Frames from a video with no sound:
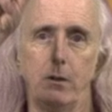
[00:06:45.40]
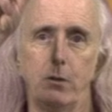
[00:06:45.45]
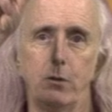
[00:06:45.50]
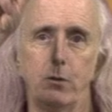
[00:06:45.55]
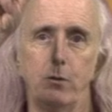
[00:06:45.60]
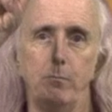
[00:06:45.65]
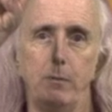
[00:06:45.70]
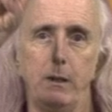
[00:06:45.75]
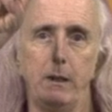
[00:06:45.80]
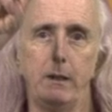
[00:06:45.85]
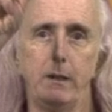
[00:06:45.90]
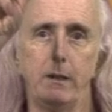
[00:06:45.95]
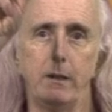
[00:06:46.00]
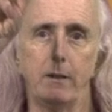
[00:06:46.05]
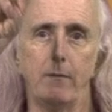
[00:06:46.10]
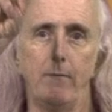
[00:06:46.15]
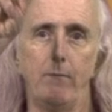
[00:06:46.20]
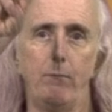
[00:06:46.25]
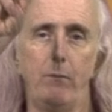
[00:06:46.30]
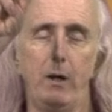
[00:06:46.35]
to make it
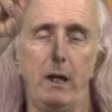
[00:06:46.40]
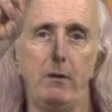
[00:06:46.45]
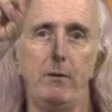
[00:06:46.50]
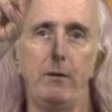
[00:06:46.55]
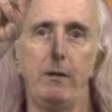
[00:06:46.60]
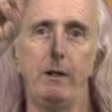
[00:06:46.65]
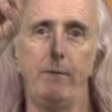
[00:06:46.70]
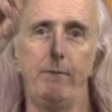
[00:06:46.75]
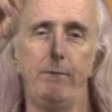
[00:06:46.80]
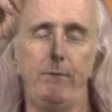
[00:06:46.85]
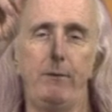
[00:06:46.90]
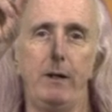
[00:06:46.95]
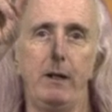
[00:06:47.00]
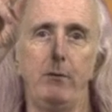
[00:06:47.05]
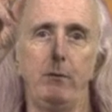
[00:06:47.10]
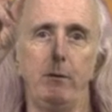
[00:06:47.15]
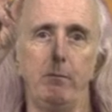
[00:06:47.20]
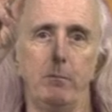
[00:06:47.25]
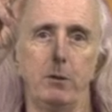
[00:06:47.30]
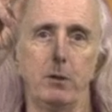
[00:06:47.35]
very,
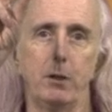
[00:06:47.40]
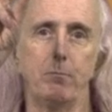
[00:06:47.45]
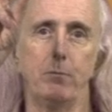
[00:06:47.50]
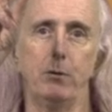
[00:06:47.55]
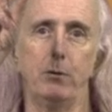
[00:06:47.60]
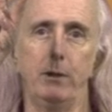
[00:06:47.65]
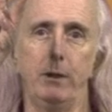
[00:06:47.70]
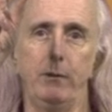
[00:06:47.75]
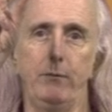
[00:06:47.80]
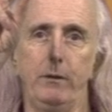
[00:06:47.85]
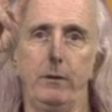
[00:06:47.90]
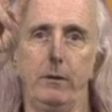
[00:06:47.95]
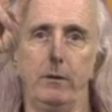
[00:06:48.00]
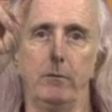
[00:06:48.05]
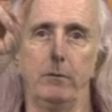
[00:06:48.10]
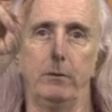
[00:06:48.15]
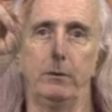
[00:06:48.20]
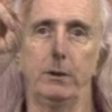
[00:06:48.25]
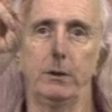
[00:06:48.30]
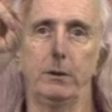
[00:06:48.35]
very much more
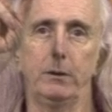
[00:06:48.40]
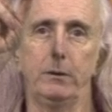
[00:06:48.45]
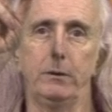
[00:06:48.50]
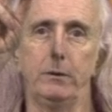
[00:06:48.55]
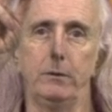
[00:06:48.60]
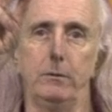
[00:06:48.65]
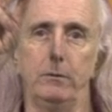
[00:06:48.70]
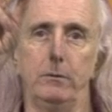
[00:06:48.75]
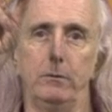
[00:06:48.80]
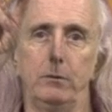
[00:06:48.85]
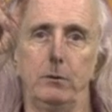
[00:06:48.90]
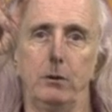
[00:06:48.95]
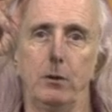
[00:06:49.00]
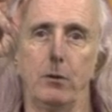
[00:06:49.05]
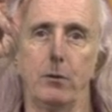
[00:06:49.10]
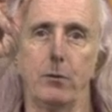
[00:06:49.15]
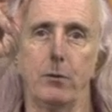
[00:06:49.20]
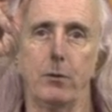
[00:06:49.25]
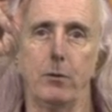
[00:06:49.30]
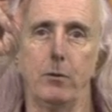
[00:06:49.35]
difficult to
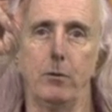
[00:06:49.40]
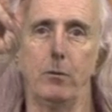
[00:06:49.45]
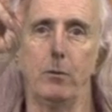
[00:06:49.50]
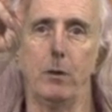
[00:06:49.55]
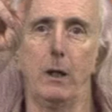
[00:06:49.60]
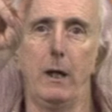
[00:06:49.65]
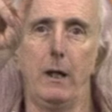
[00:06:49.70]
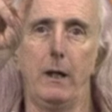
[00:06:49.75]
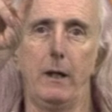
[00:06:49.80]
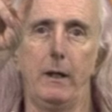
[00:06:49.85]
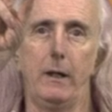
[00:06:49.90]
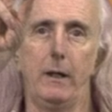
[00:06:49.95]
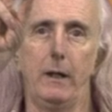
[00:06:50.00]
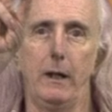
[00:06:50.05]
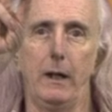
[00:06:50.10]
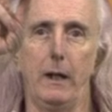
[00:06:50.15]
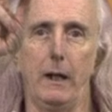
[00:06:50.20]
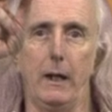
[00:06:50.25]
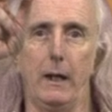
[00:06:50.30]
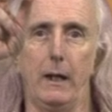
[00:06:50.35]
control
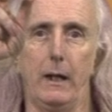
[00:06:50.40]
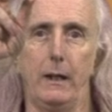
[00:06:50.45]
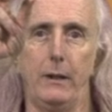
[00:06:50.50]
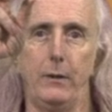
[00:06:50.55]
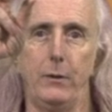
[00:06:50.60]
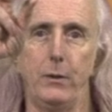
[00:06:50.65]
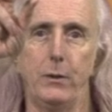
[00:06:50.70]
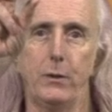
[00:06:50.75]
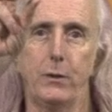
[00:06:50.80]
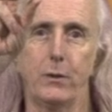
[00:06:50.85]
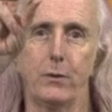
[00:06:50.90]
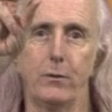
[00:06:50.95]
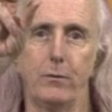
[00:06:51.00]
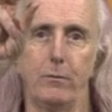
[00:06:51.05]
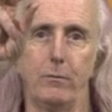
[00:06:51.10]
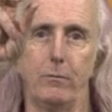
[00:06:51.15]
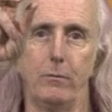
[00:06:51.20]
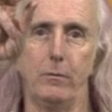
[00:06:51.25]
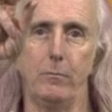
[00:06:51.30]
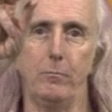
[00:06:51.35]
and
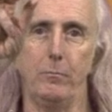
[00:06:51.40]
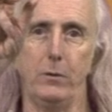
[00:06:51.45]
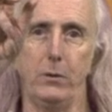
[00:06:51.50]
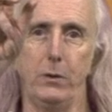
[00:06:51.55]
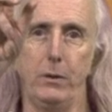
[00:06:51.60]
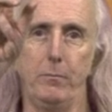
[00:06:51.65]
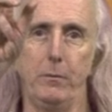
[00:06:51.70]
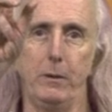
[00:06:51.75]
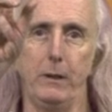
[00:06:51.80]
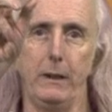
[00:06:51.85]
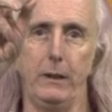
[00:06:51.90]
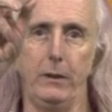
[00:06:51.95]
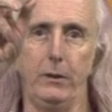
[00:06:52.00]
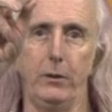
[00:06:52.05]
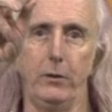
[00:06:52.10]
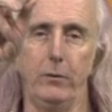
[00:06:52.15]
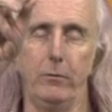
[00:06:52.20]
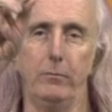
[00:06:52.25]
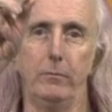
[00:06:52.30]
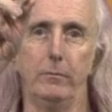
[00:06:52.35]
to
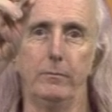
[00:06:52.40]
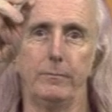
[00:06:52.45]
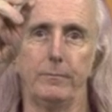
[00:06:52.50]
manipulate you.